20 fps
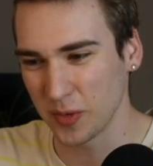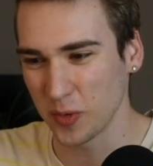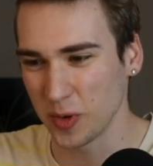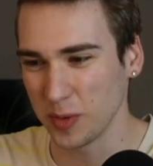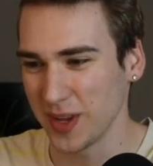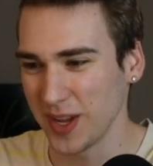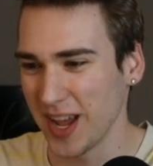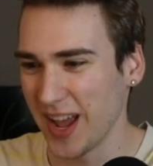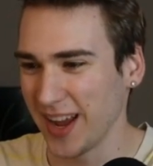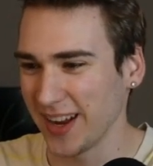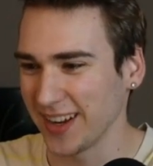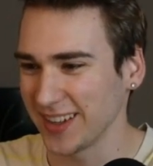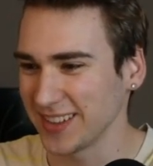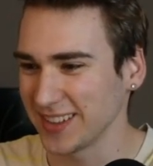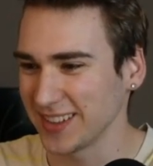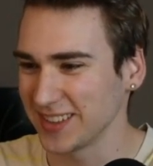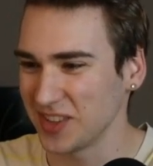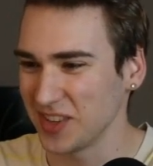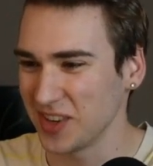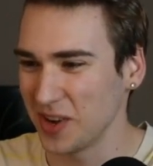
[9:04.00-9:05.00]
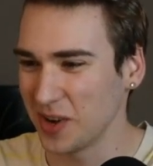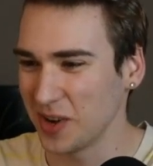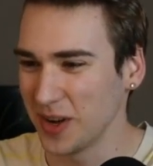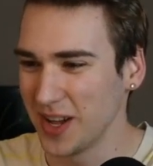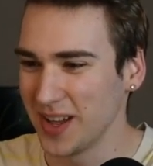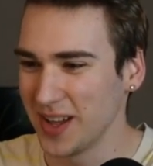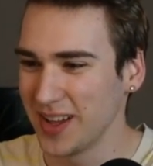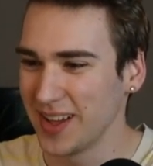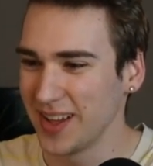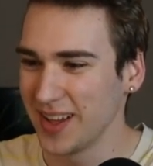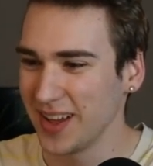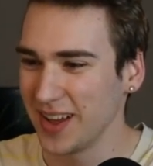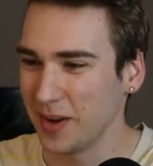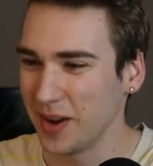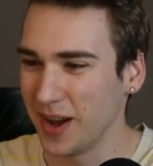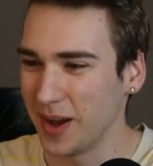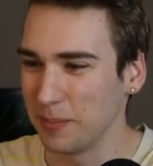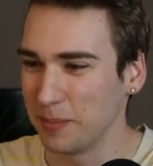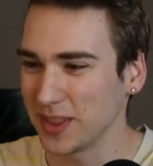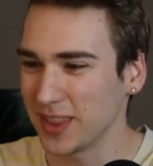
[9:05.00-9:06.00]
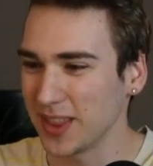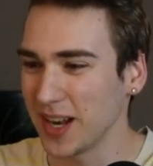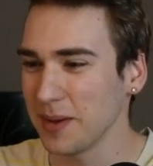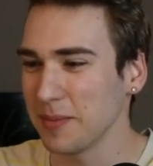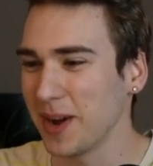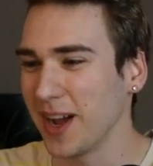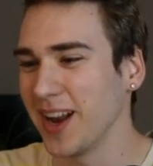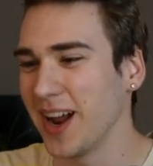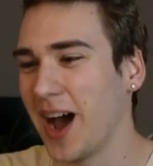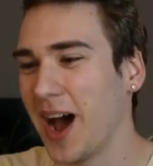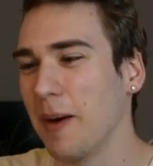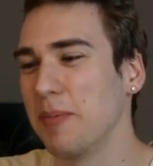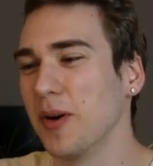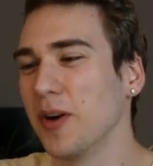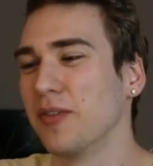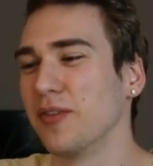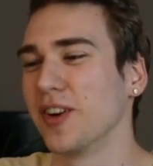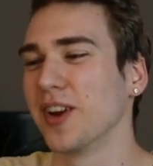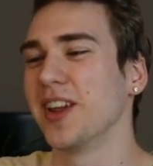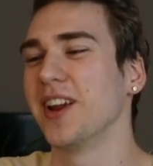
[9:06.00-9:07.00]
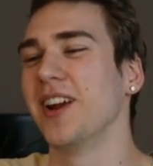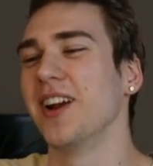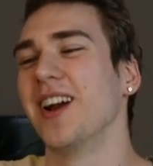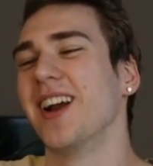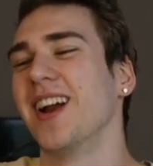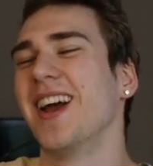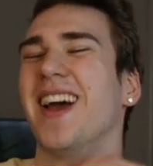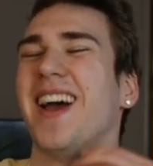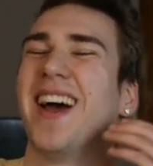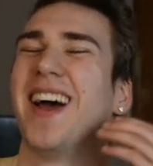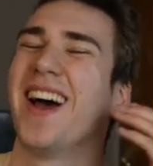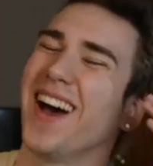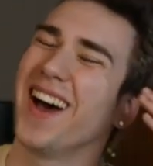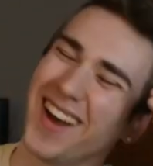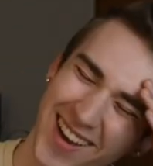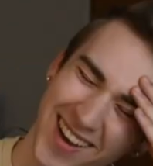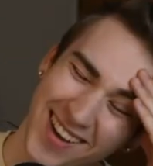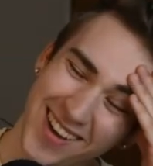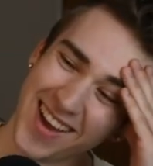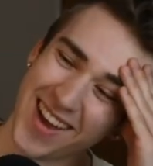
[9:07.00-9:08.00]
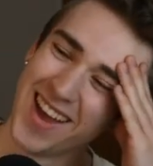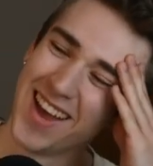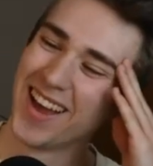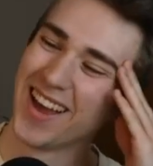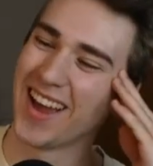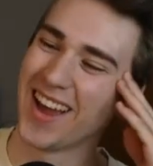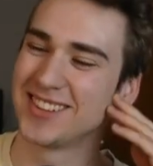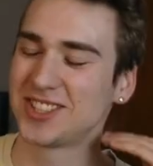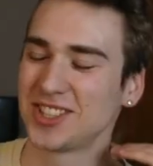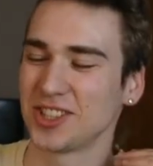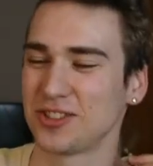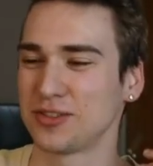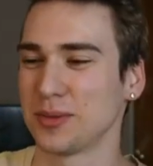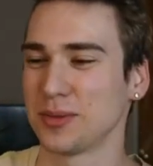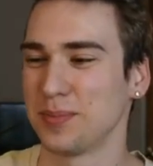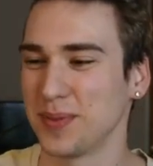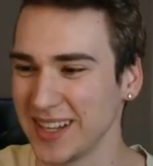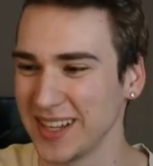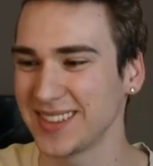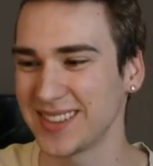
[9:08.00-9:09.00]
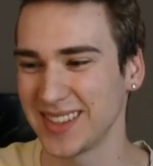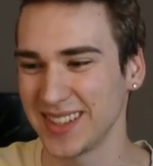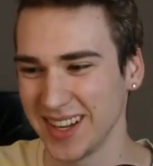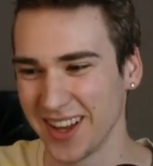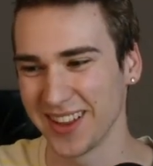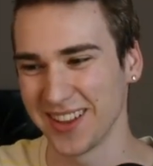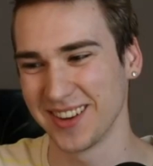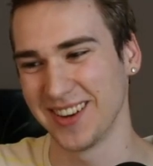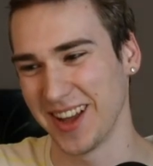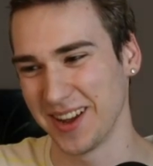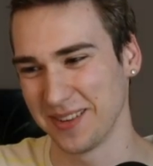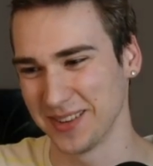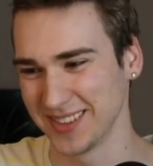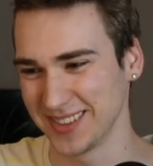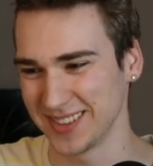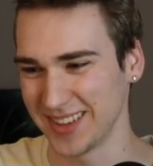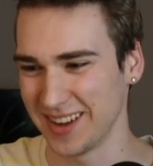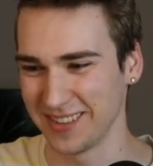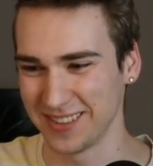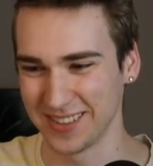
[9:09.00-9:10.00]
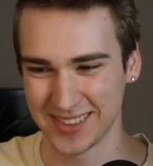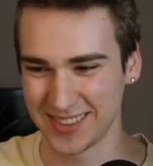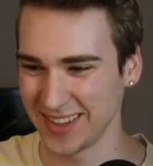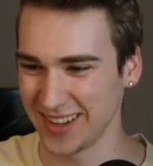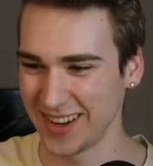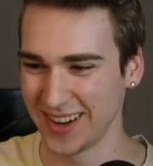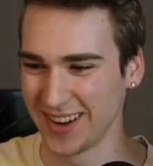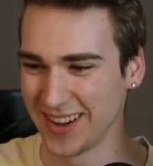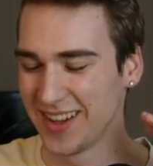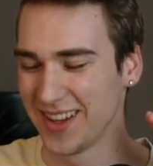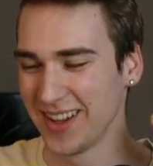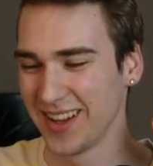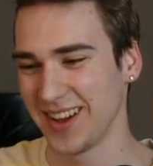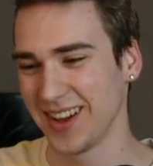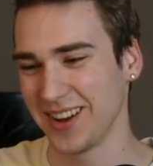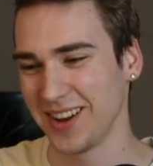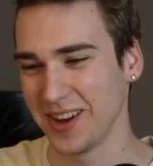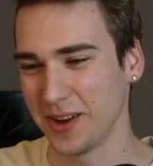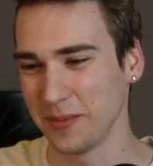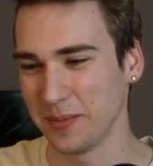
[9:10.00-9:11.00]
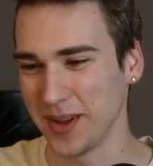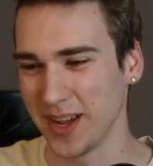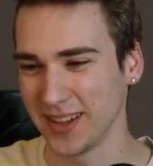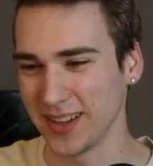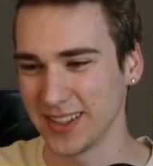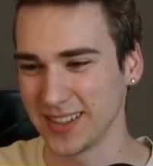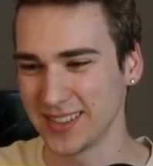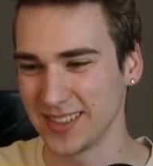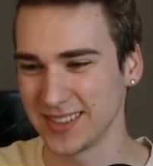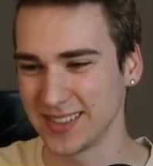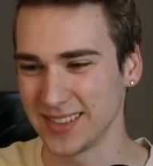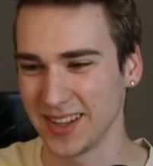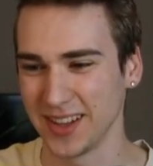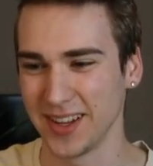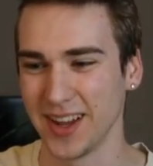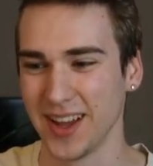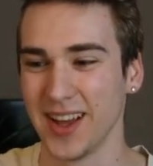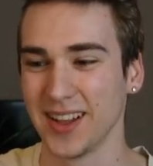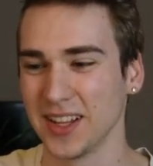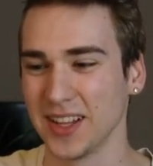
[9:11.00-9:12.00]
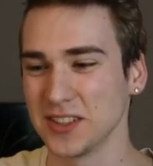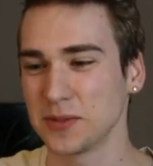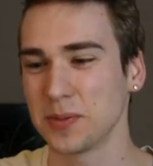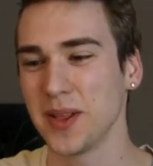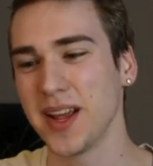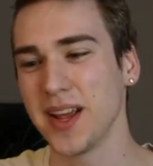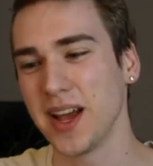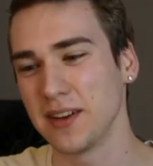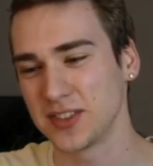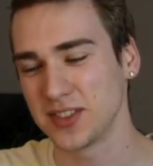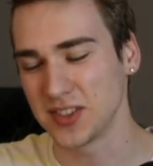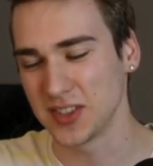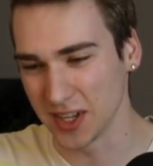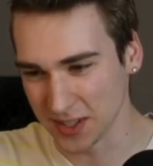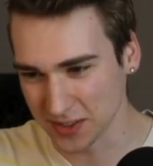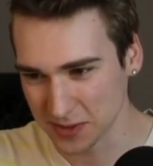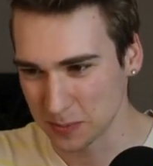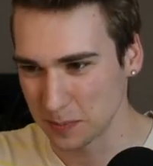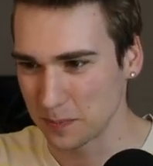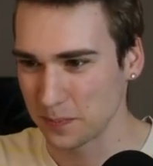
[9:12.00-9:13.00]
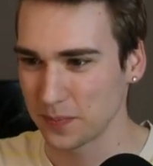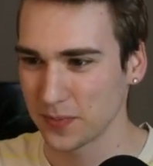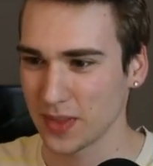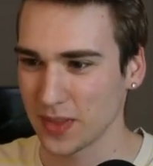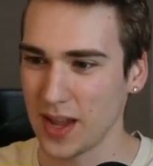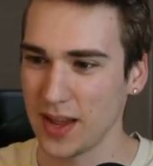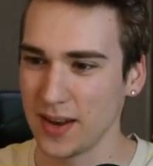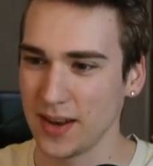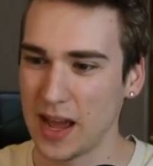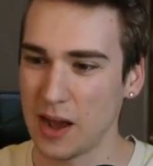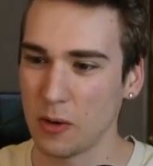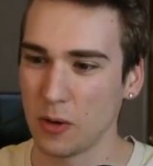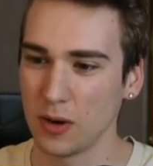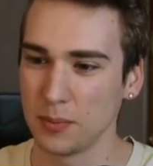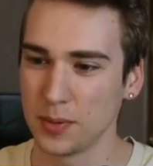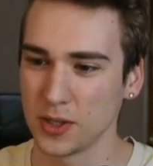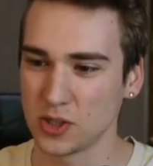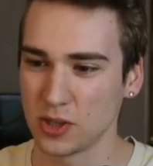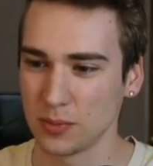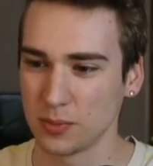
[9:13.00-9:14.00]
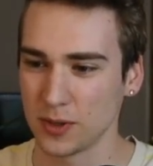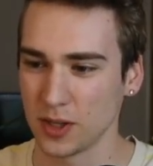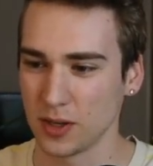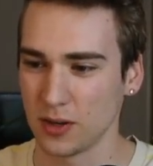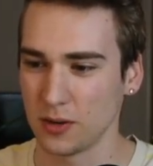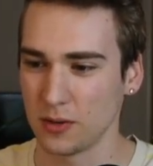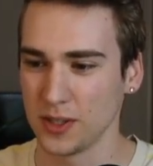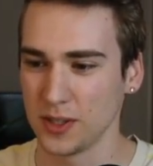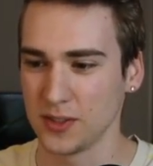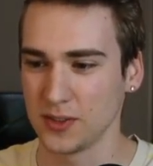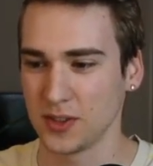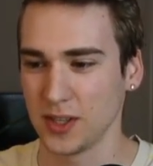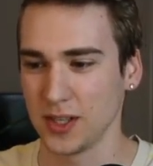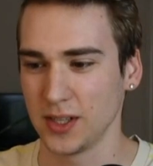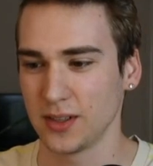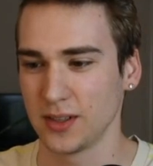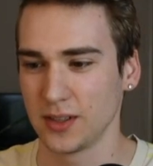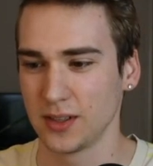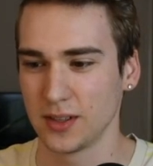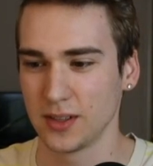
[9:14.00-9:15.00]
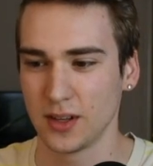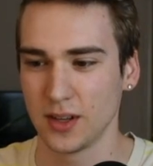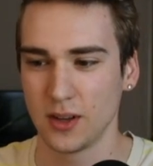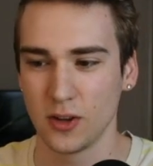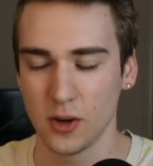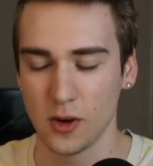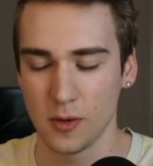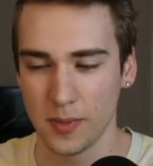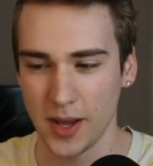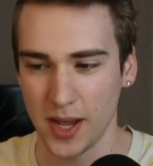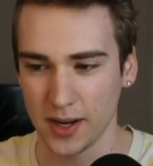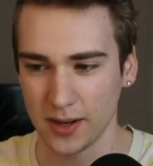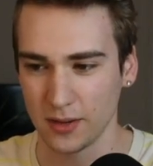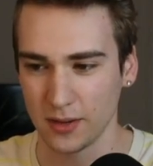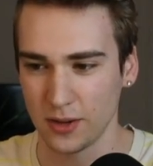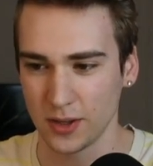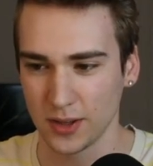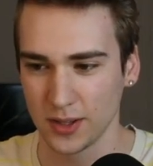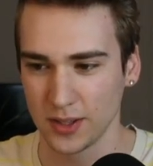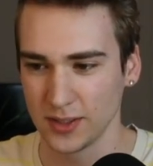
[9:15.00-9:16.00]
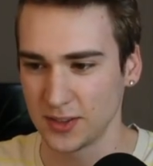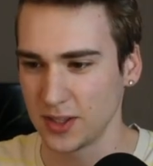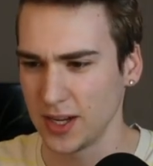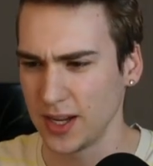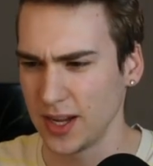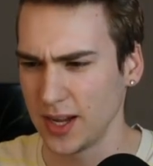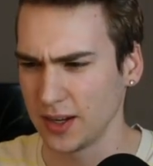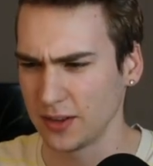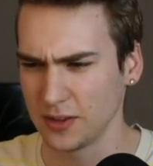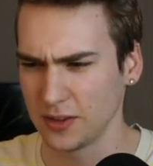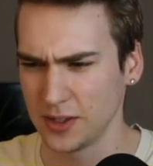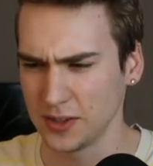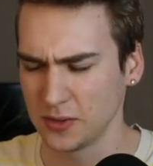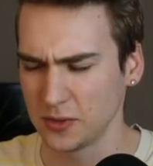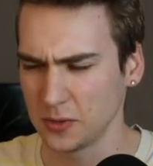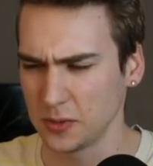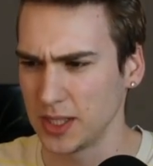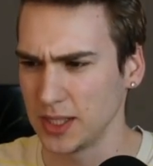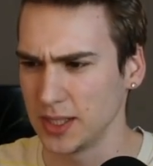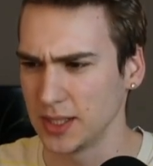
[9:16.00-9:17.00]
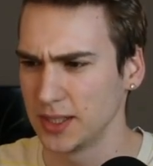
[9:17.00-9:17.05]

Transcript: be hanging. So, but then he might hop over here and just replace the other knight that was there. Oh, man, this is silly. Let's play f6. And now our bishop can always, like, go back along this diagonal as well.